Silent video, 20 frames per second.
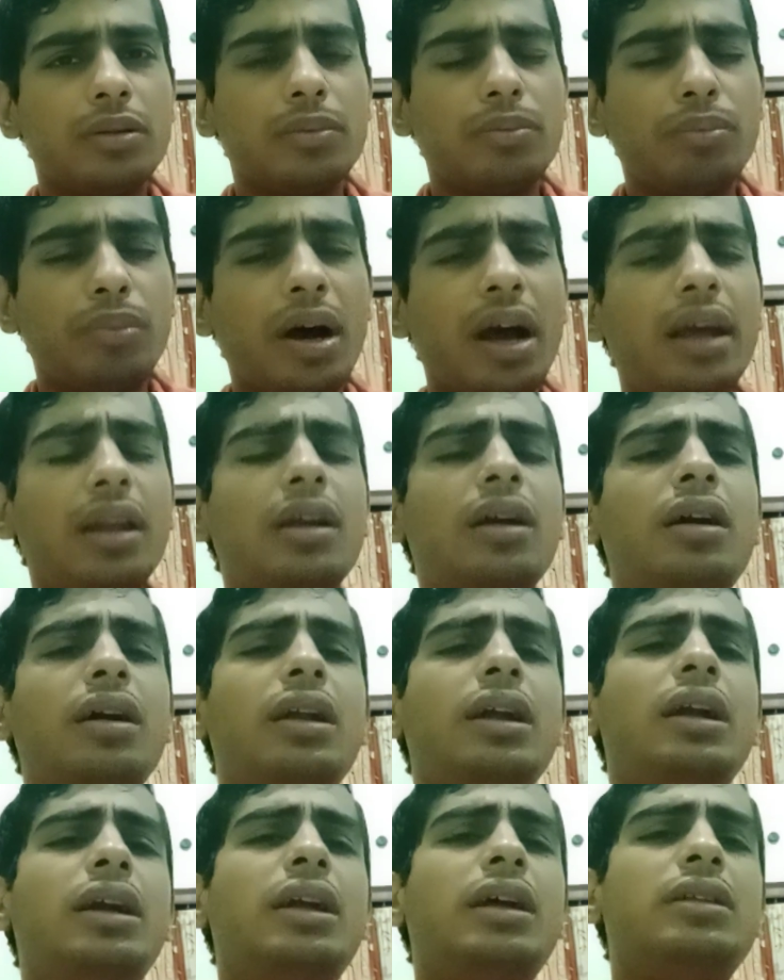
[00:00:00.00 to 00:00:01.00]
minor
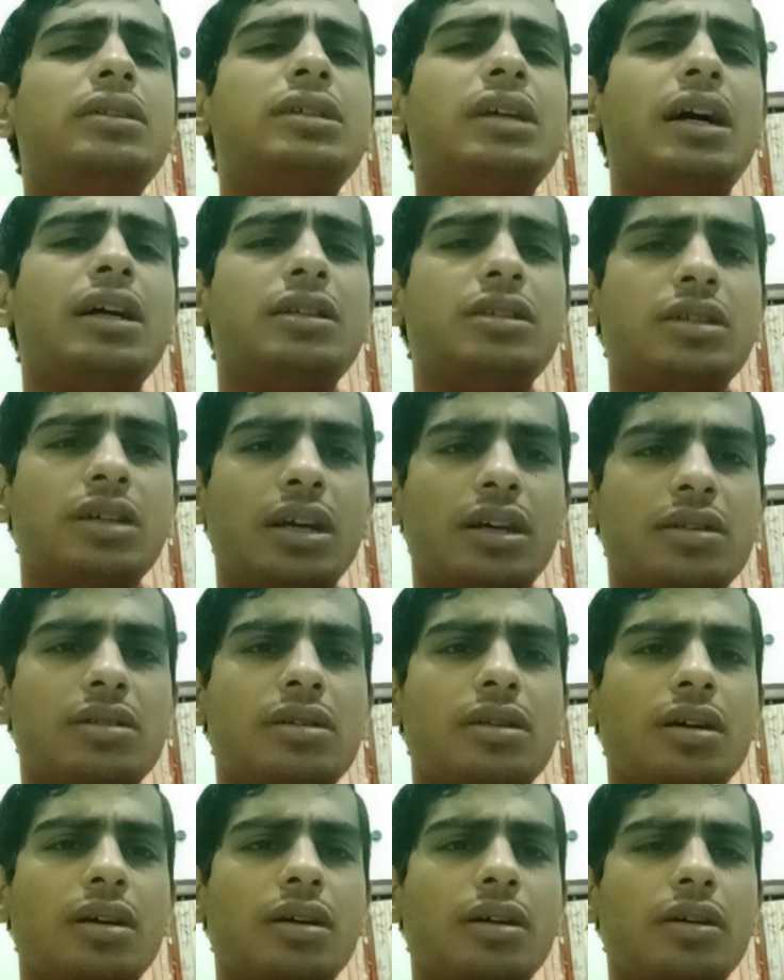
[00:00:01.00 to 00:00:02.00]
details are
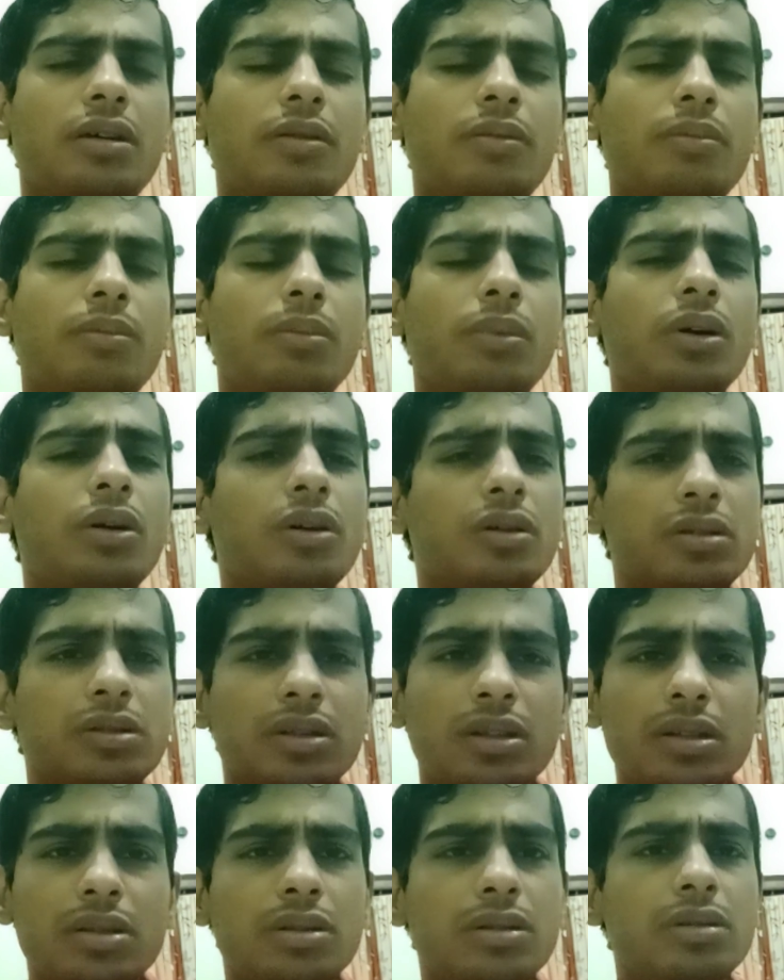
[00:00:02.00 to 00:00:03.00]
checked, because
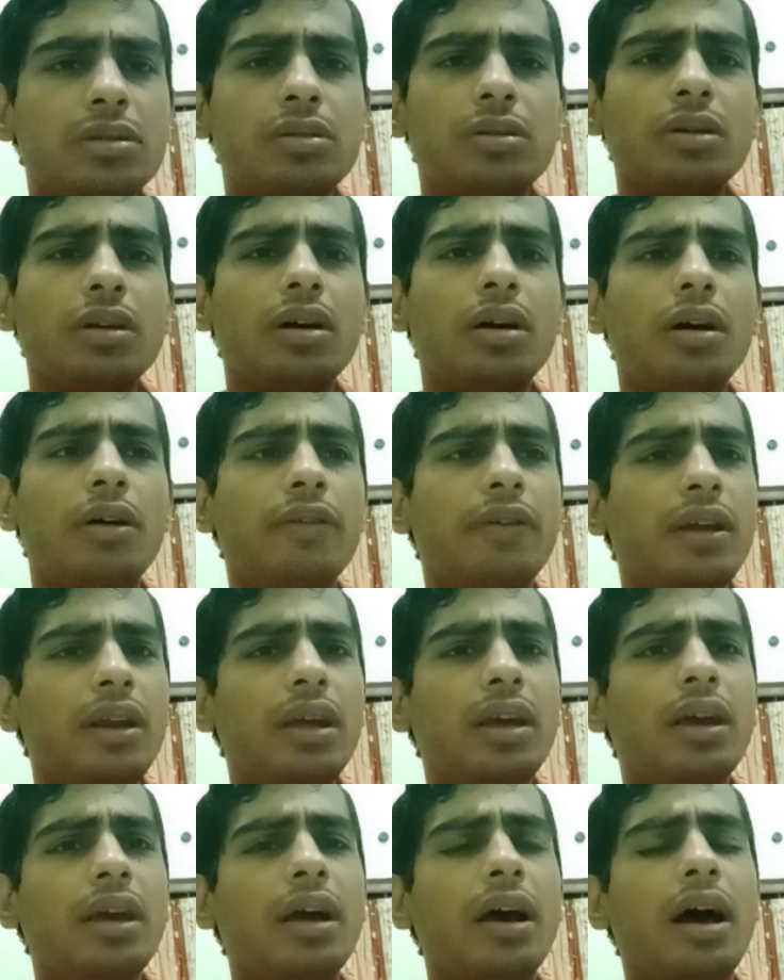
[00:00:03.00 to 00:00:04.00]
this is a
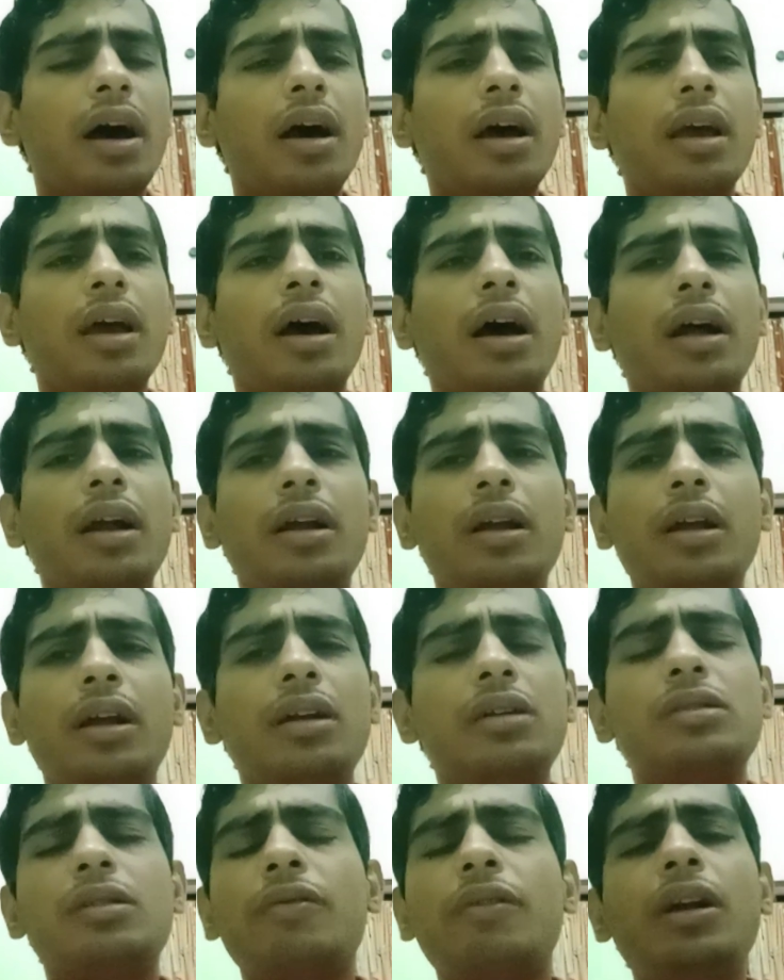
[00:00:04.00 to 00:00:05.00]
very
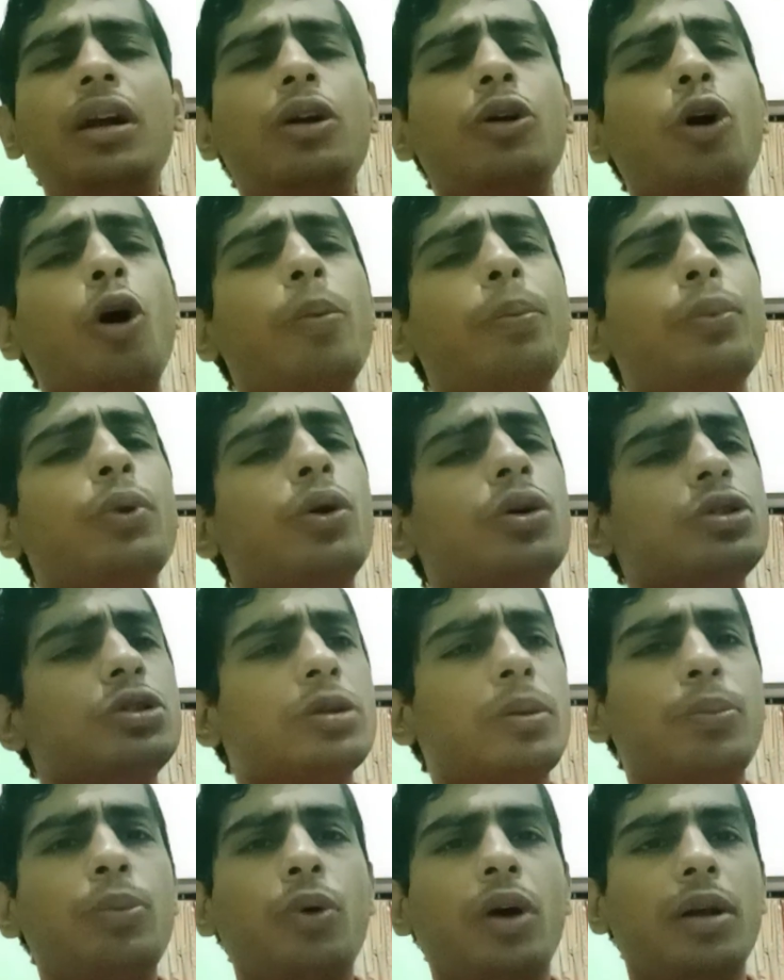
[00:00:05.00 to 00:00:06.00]
it's a very top notch
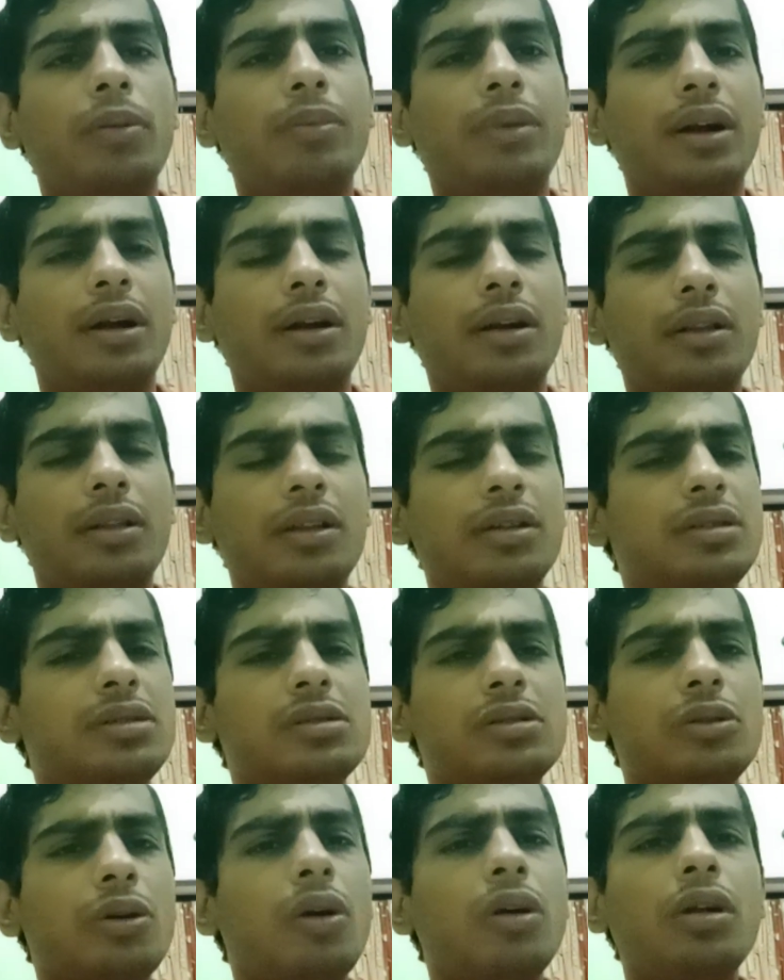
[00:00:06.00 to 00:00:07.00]
appointment. This
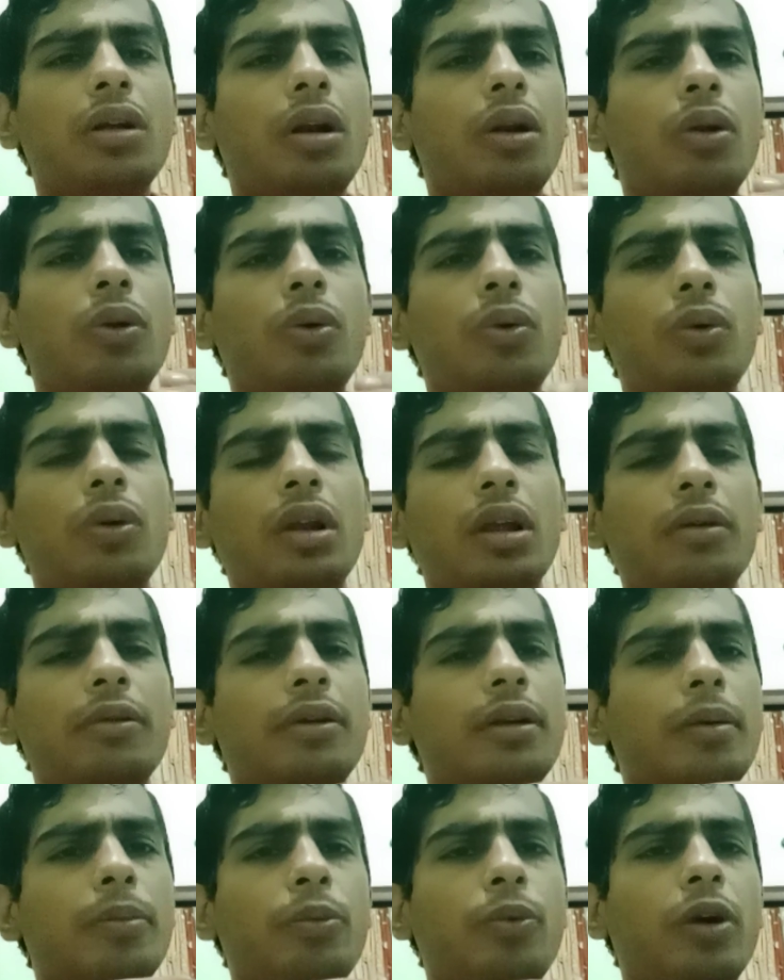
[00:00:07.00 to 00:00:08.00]
is not a low
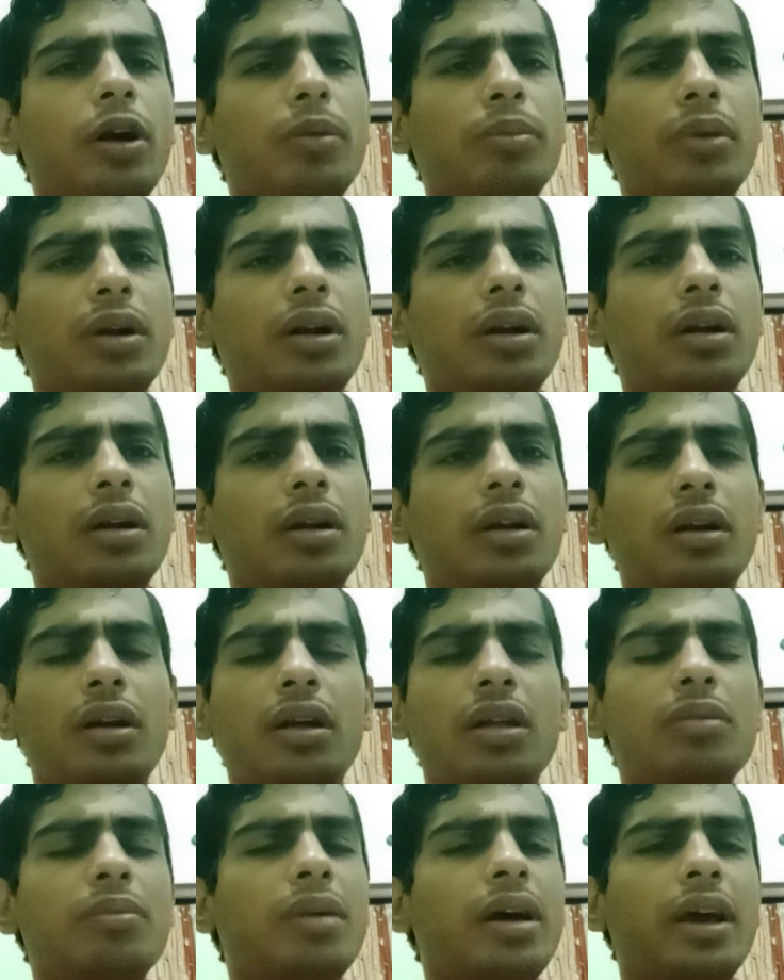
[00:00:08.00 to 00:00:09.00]
level appointment
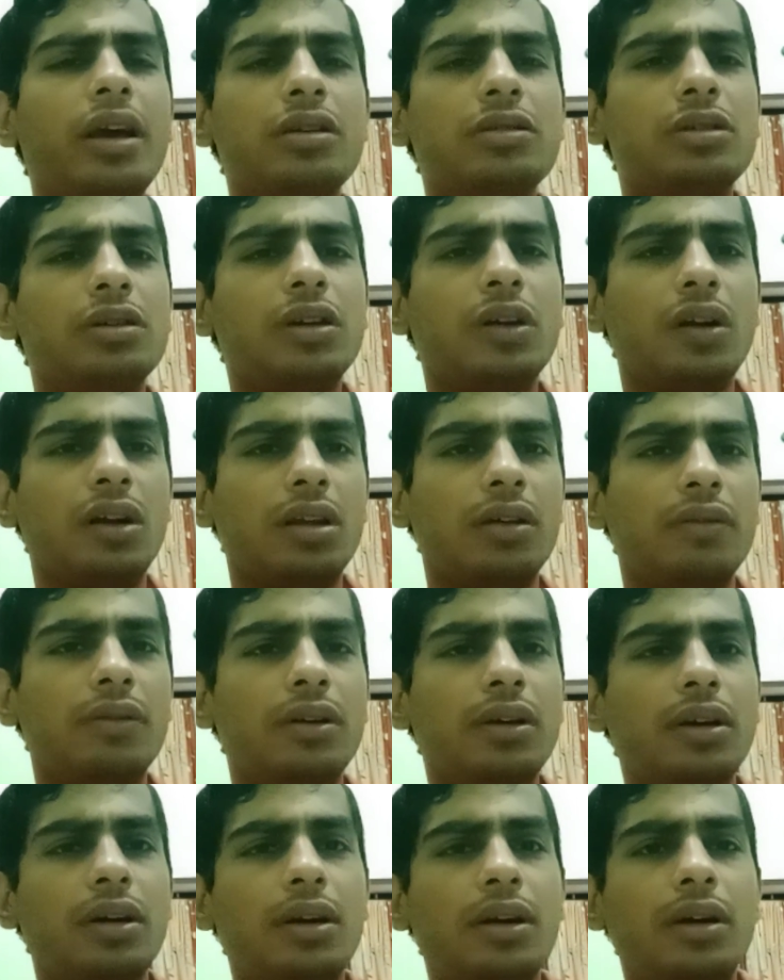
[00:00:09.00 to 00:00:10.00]
done by executive.
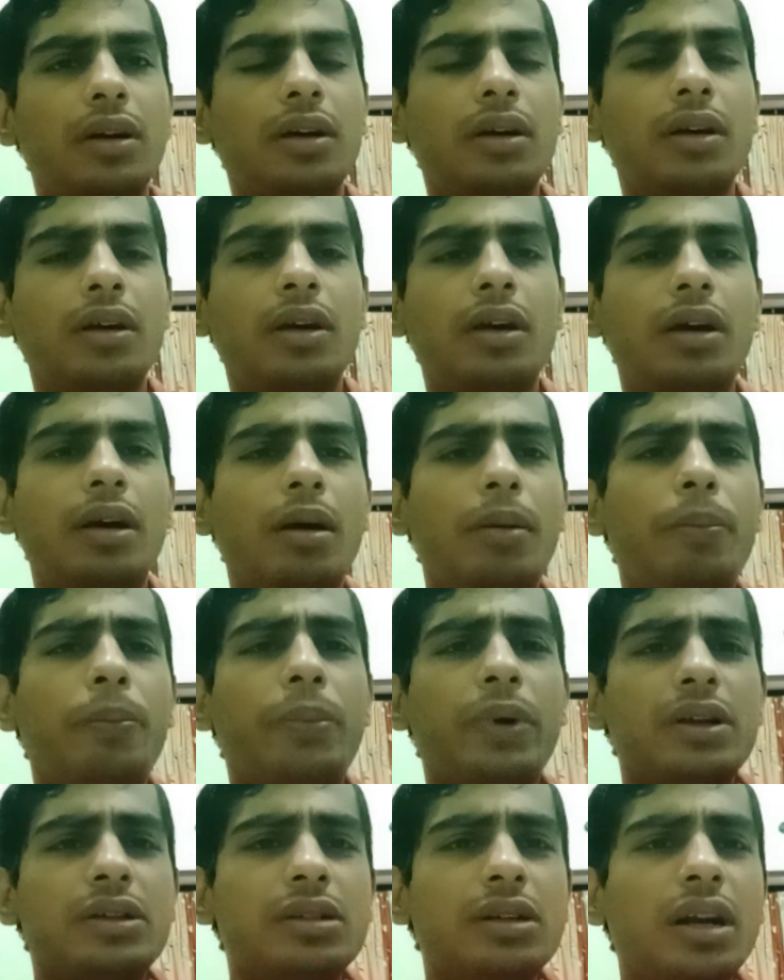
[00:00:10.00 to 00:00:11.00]

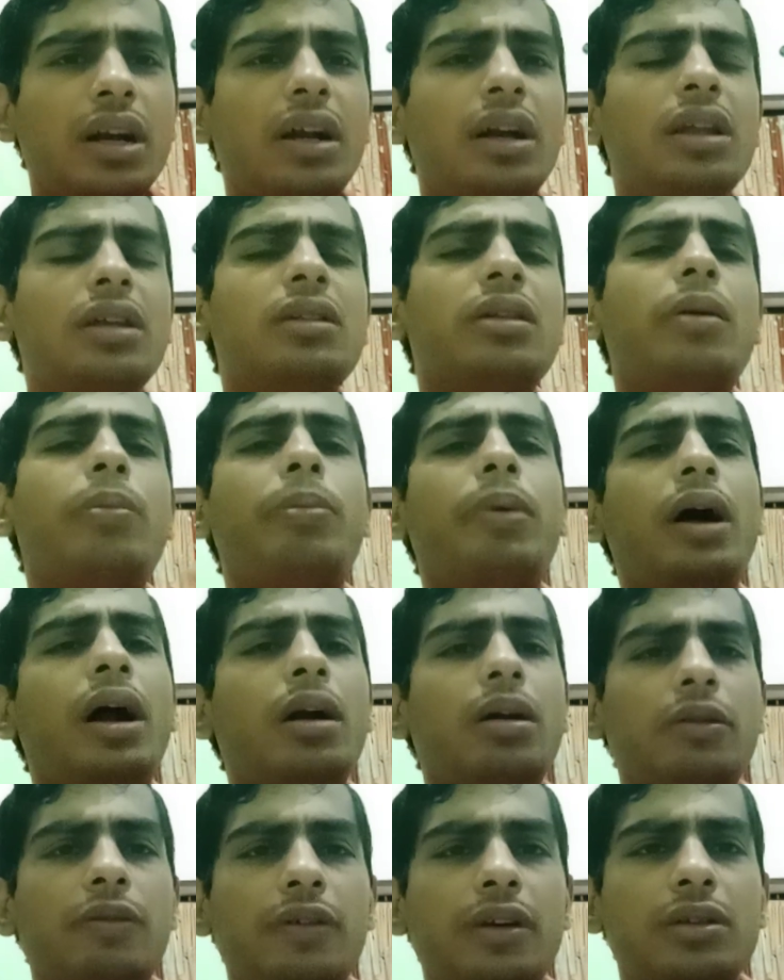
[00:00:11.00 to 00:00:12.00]
President is the
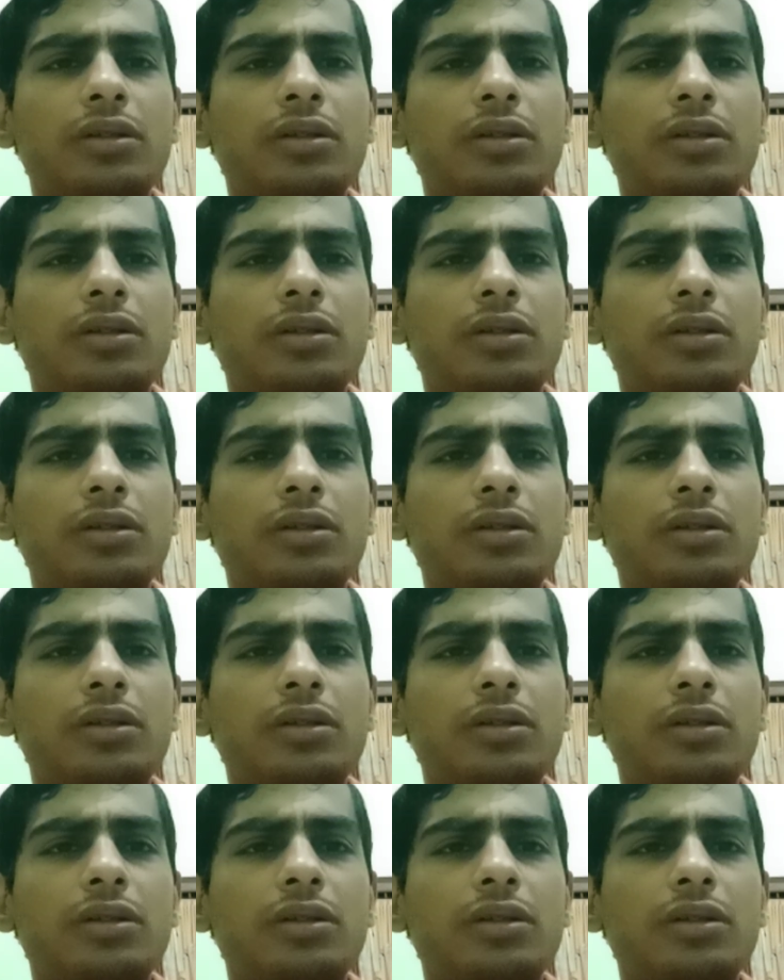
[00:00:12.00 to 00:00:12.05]
part of